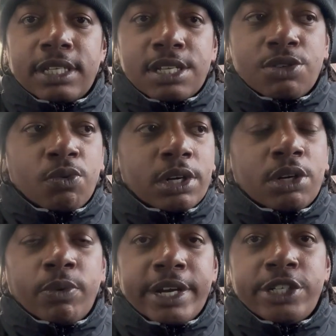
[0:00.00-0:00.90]
This is one of
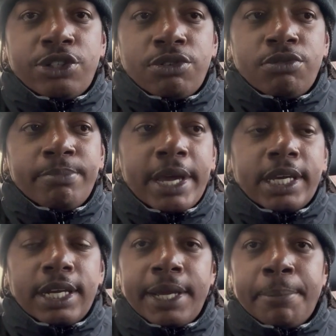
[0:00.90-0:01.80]
the ways you
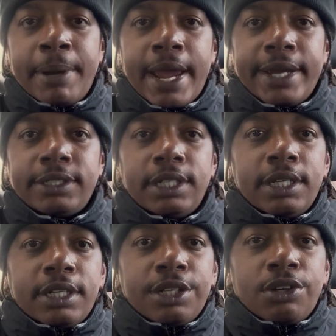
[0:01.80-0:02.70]
make an impact.
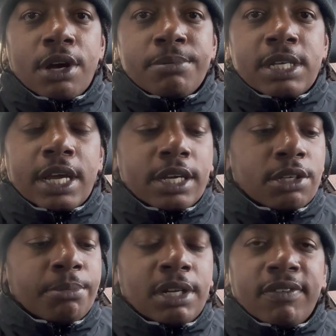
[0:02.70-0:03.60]
You know what I'm saying?
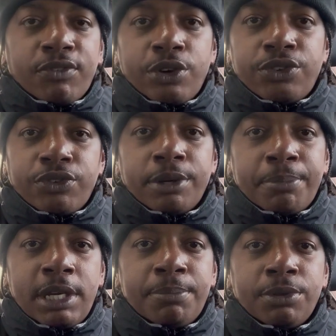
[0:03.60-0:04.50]
You be the voice for the
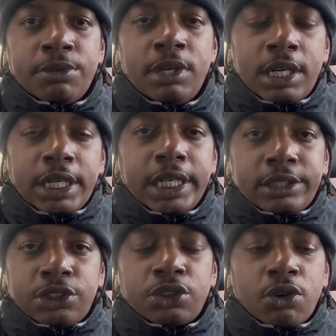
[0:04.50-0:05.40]
people in
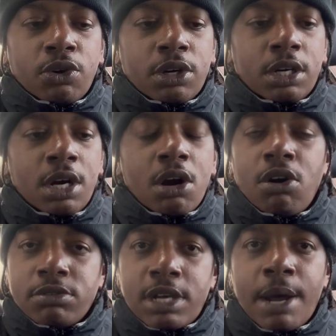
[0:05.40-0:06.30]
the store
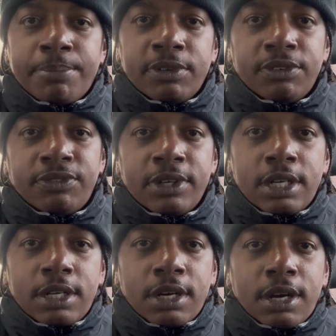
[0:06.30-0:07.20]
on top of
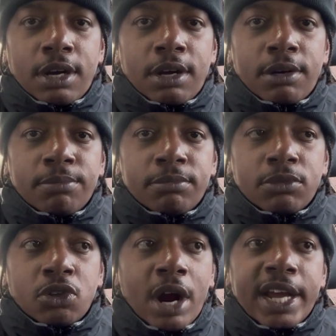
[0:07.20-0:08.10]

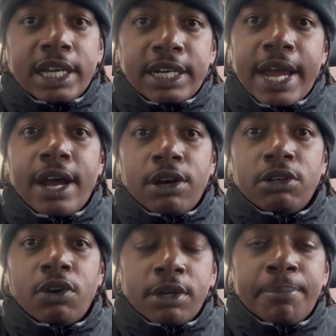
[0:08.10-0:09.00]
cracking
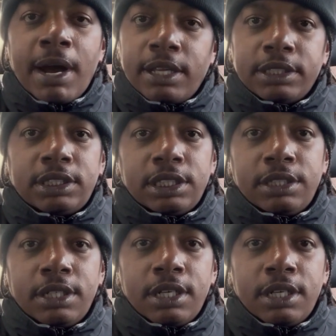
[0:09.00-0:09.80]
down on the policy.